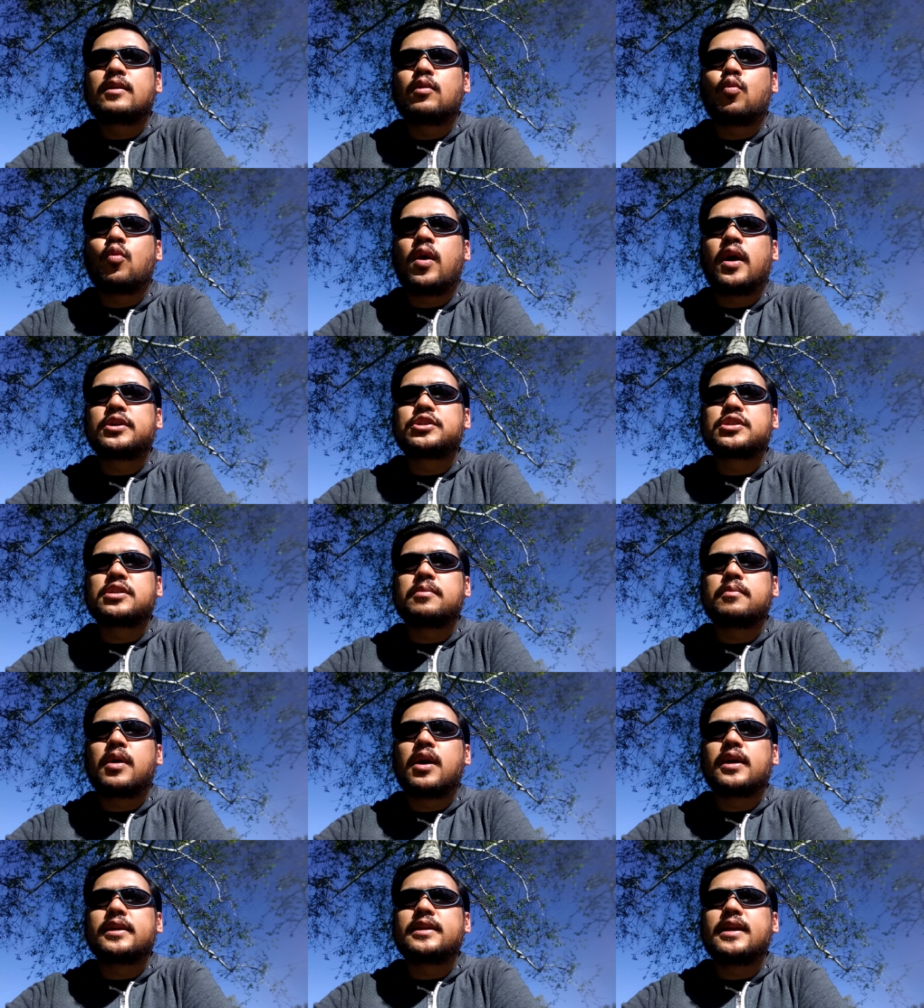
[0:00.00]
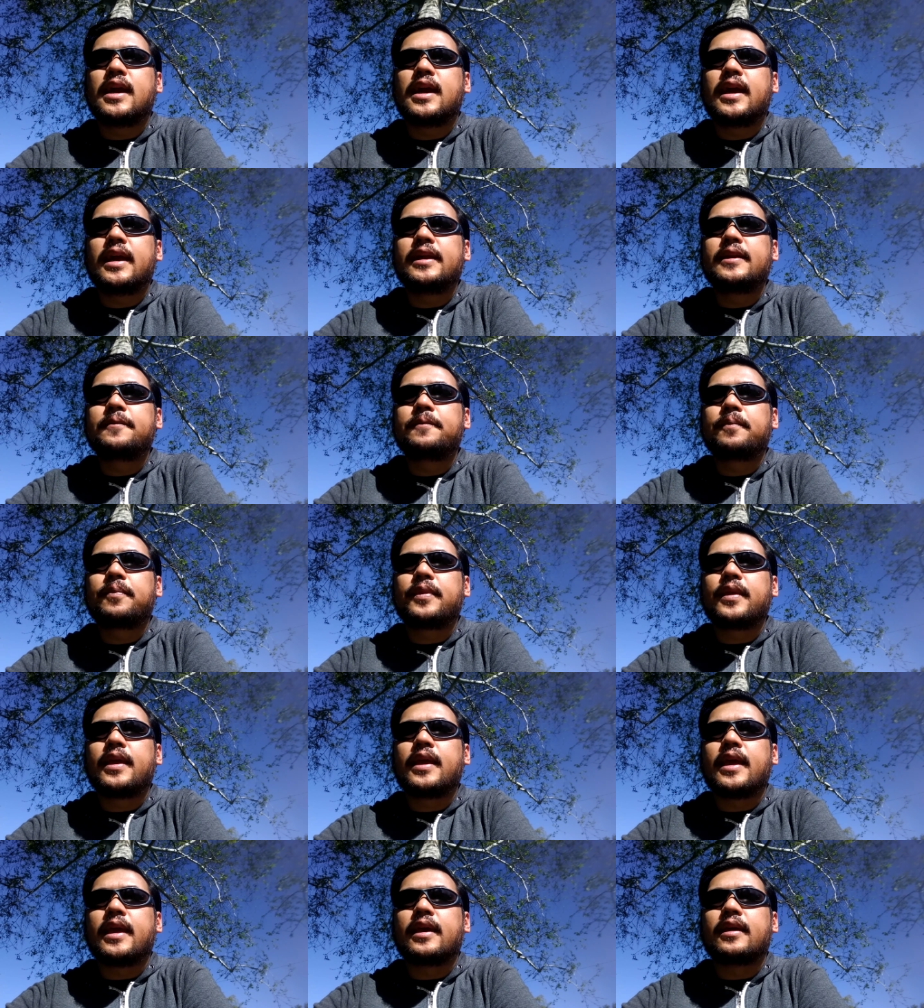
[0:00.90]
watched the mod guide
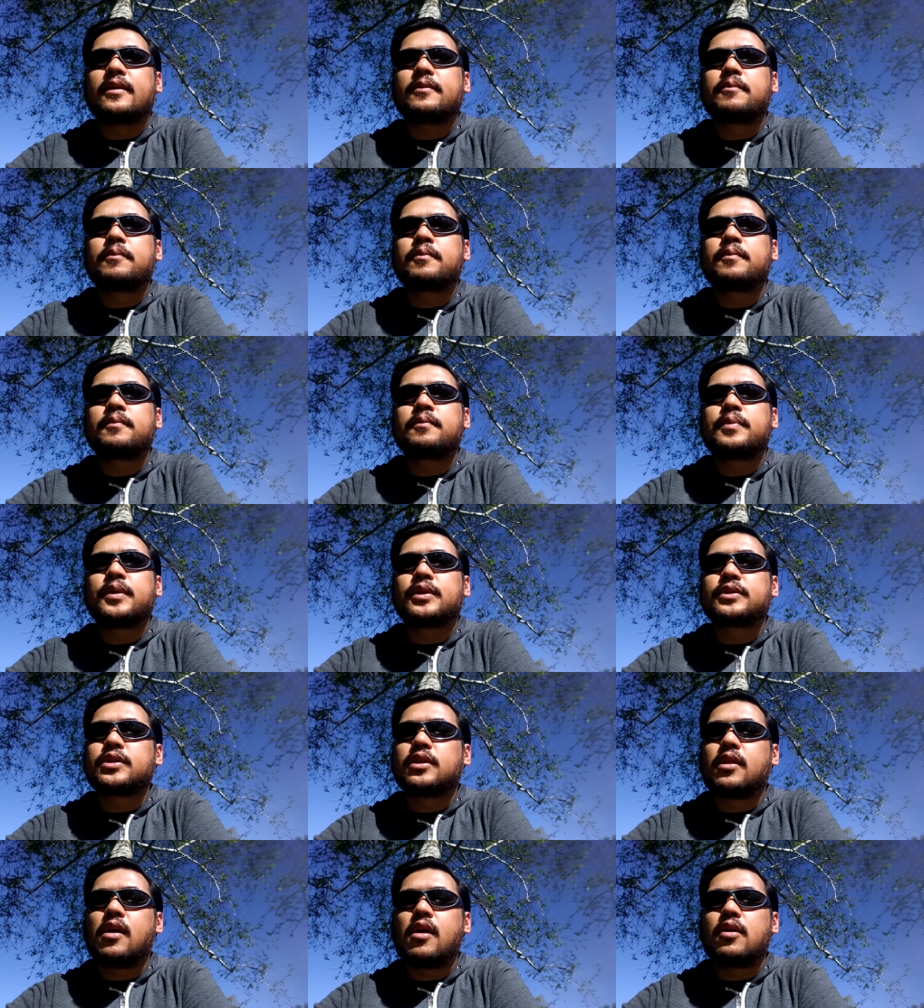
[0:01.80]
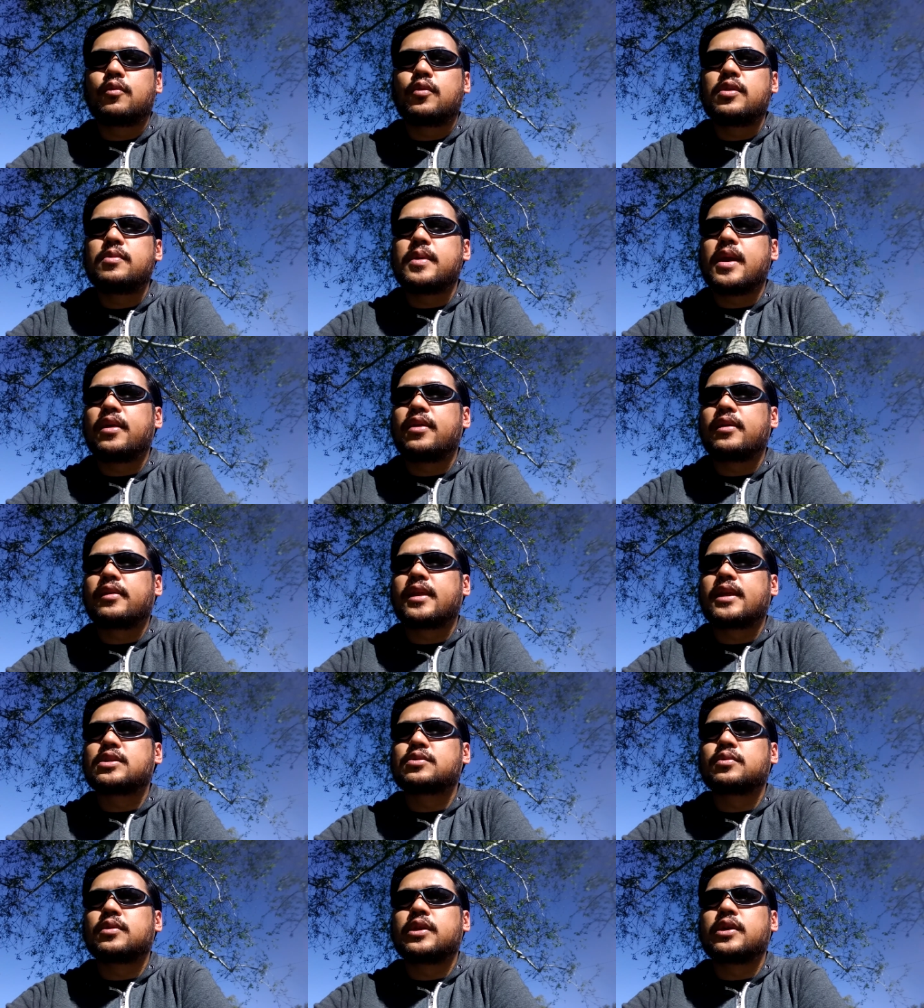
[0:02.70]
and built along with me. I think
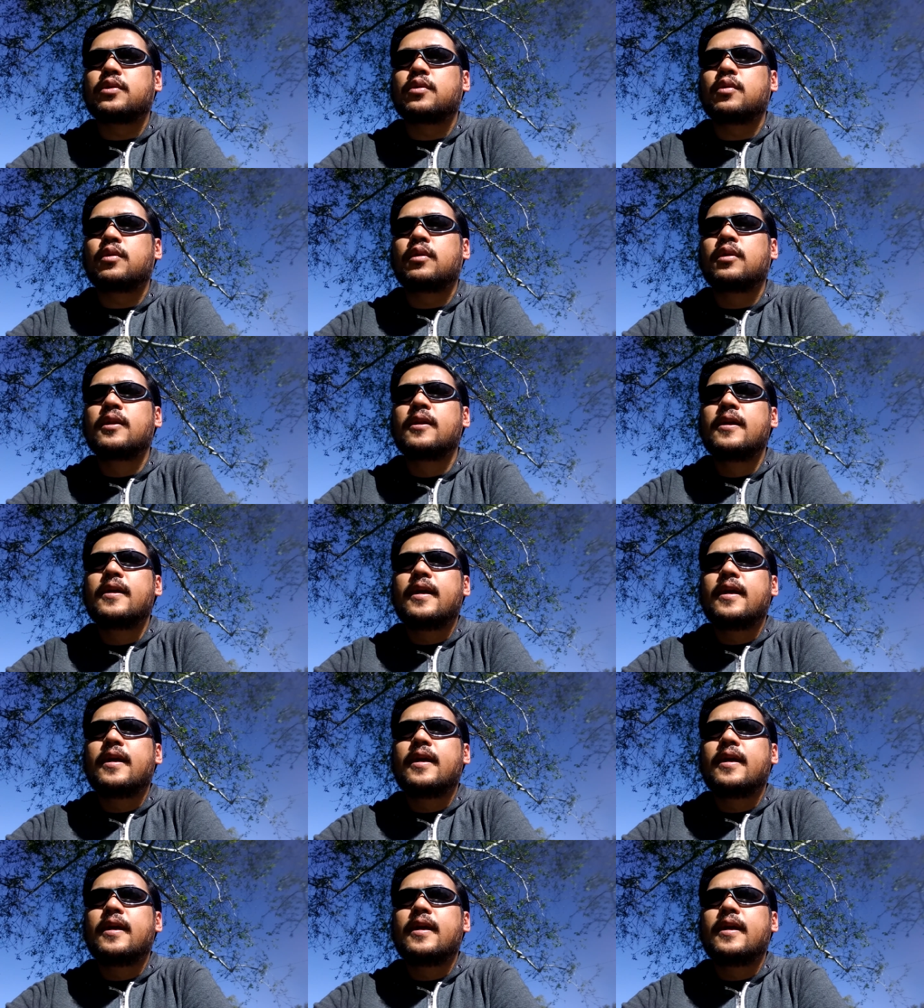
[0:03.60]
that's really cool.